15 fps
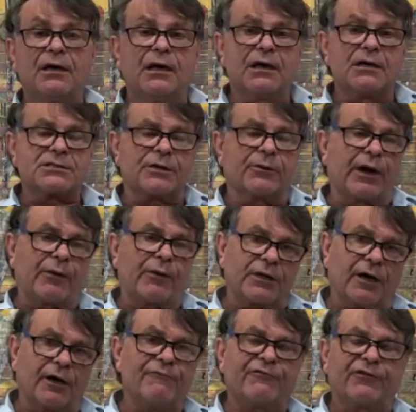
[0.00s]
So I would
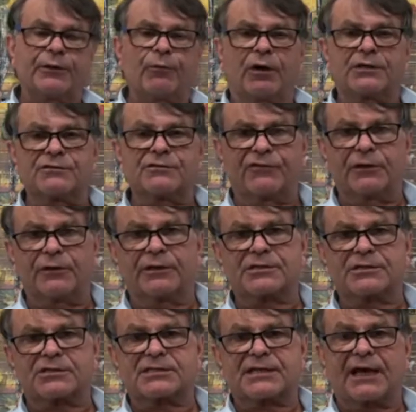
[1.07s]
hopefully want a viewer to
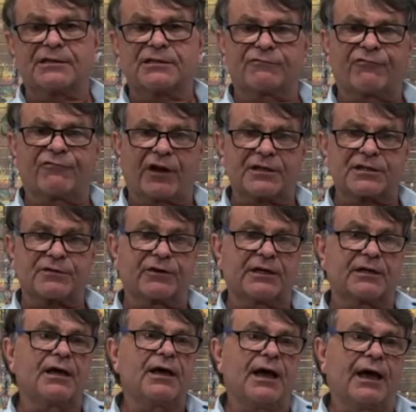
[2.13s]
stand in front of it
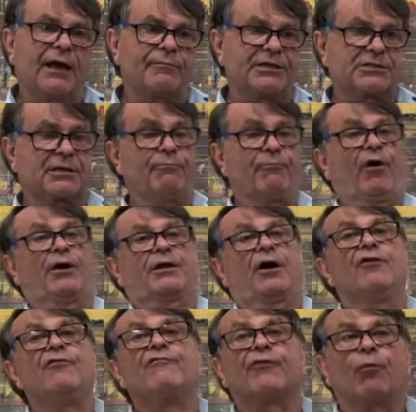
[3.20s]
and be somewhat
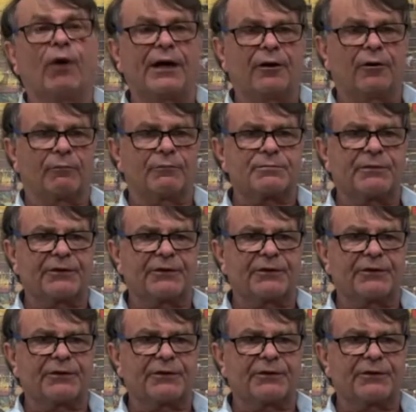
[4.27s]
overwhelmed, but